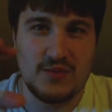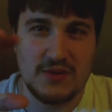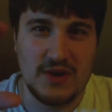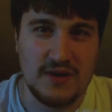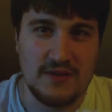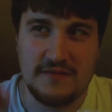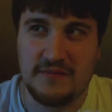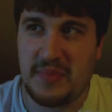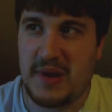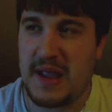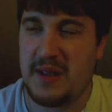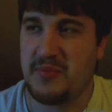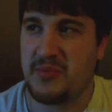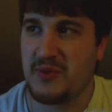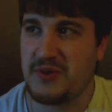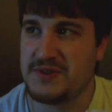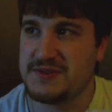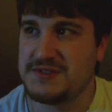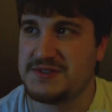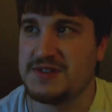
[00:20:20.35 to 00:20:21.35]
of
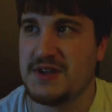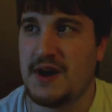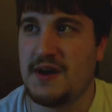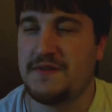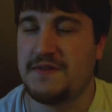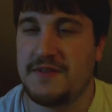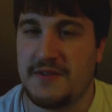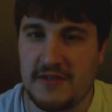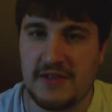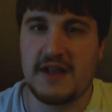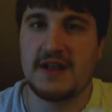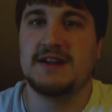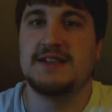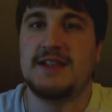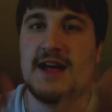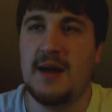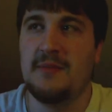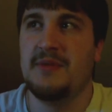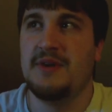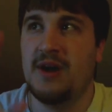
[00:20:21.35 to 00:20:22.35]
paper and stuff, and they're, like,
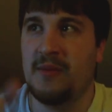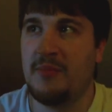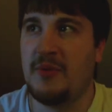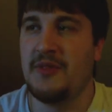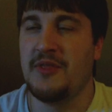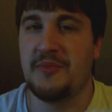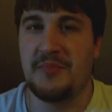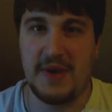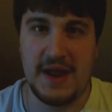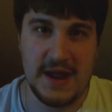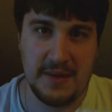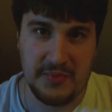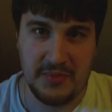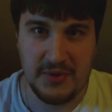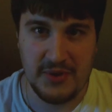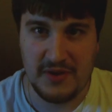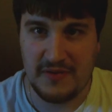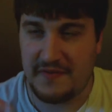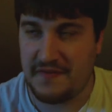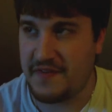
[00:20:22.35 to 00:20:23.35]
climbing up on the
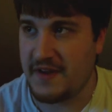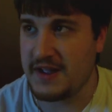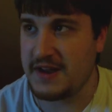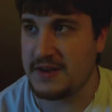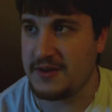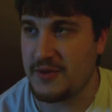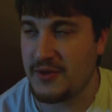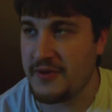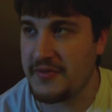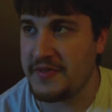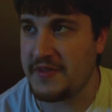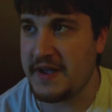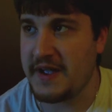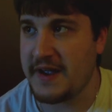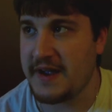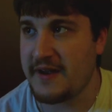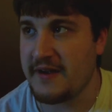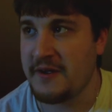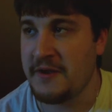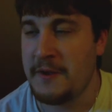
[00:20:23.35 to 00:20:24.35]
paper and fighting on
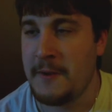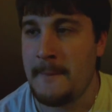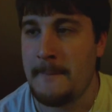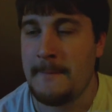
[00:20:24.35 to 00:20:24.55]
there.